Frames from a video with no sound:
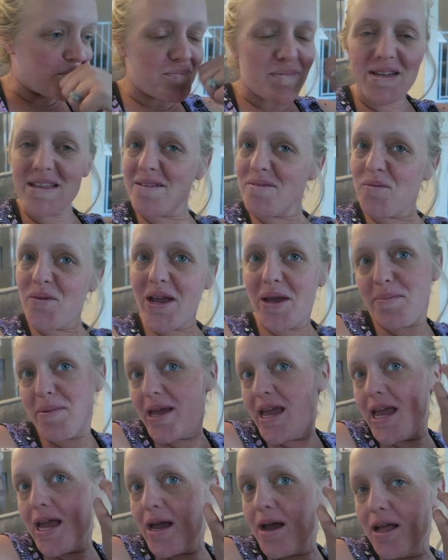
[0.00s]
but we could
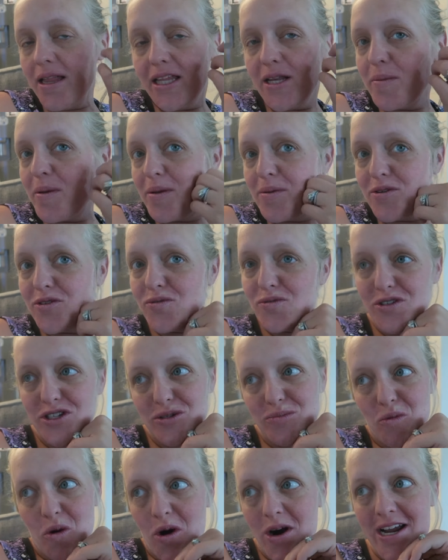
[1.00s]
be a little bit
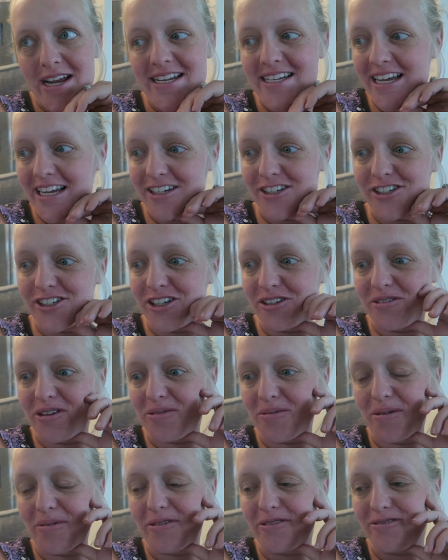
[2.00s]
just more intentional
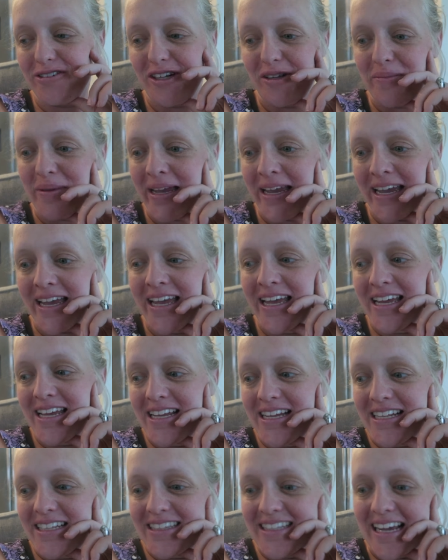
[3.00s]
with what we're filming,
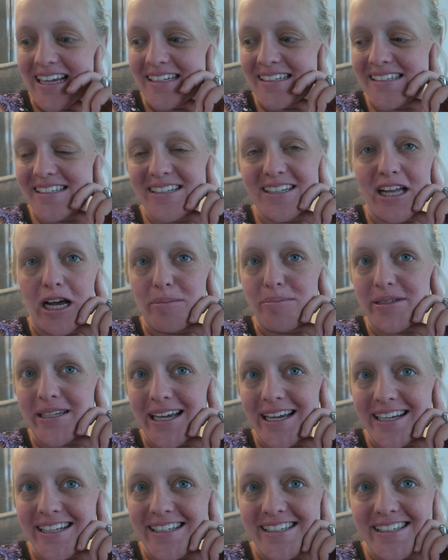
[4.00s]
less little
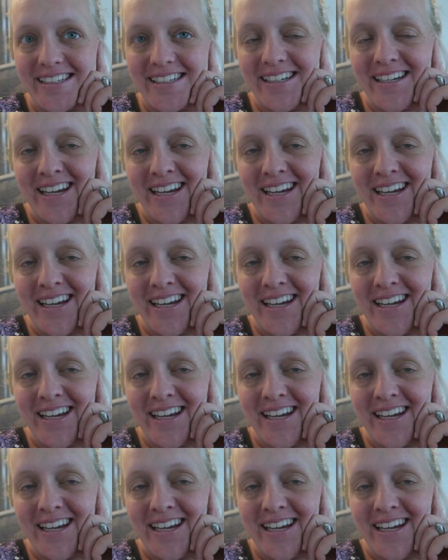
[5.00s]
updates.